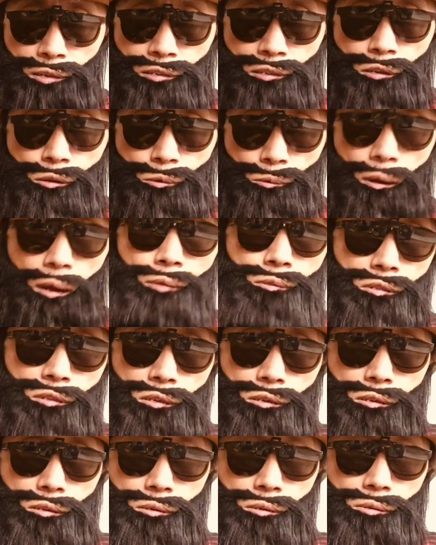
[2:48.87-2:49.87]
year
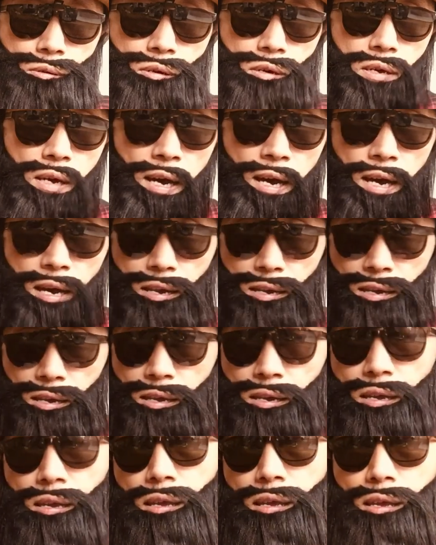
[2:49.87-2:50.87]
warranty. Okay, I
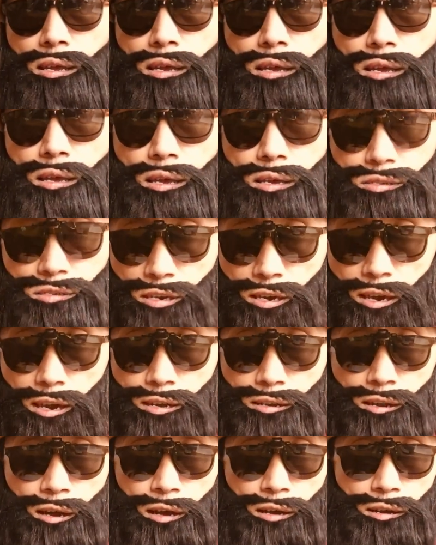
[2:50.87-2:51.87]

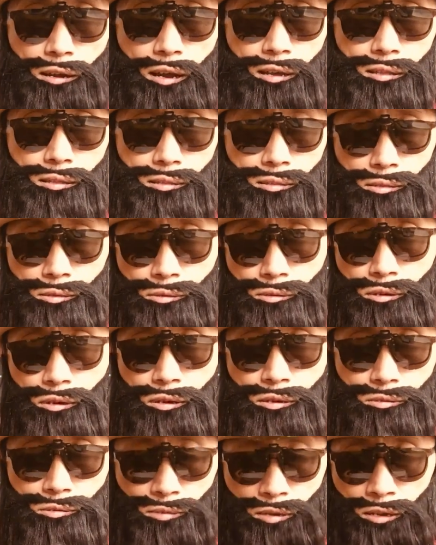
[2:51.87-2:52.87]
checked online.
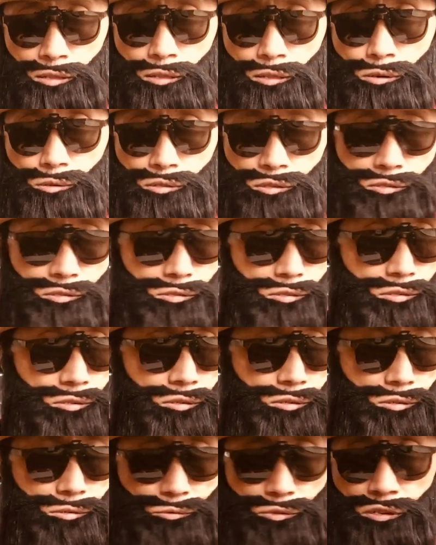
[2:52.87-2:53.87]
Okay, I know this
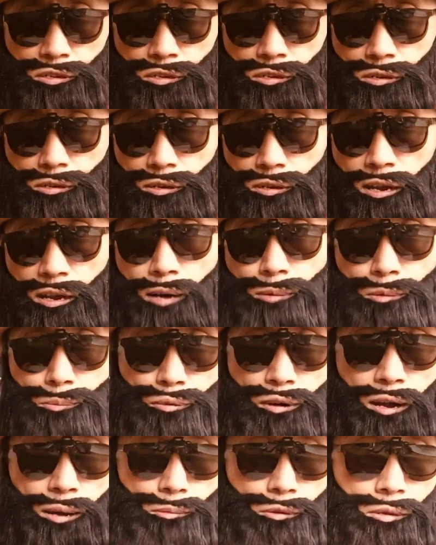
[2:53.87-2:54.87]
really common
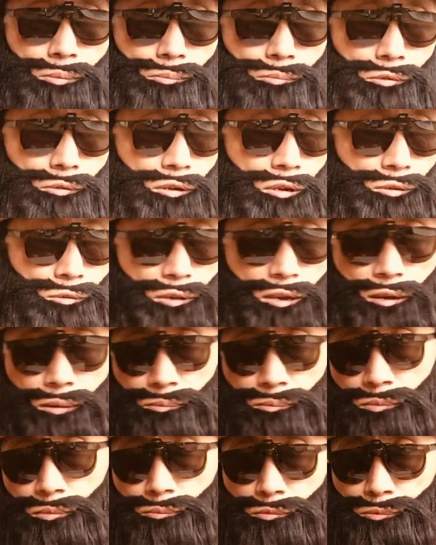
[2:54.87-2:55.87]
problem. Okay, you have
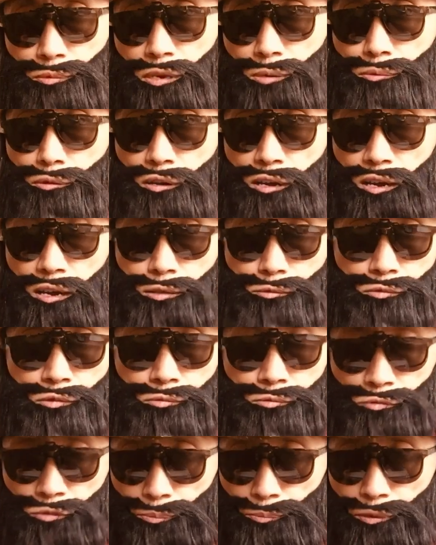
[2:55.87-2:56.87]
people get
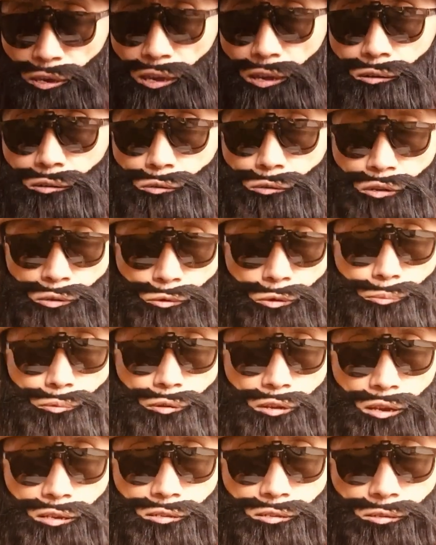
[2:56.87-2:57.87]
repair or
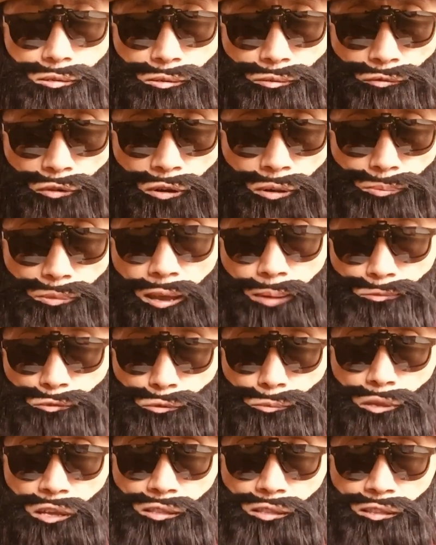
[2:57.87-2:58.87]
replace from time to
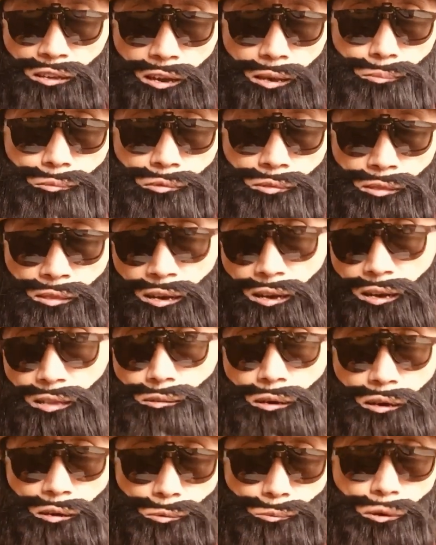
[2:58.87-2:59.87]
time, not
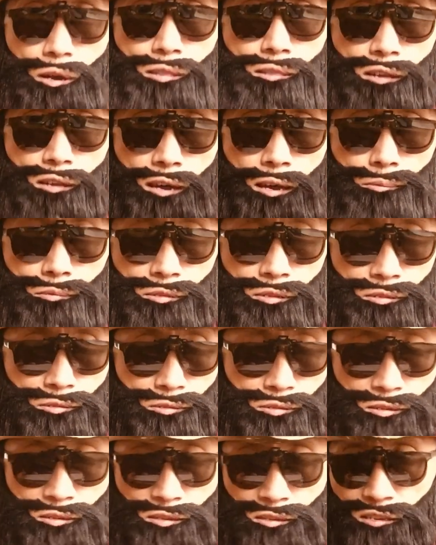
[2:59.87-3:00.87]
only one time. They
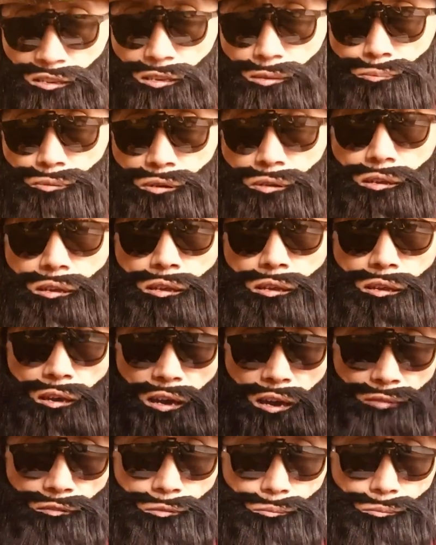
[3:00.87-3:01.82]
keep having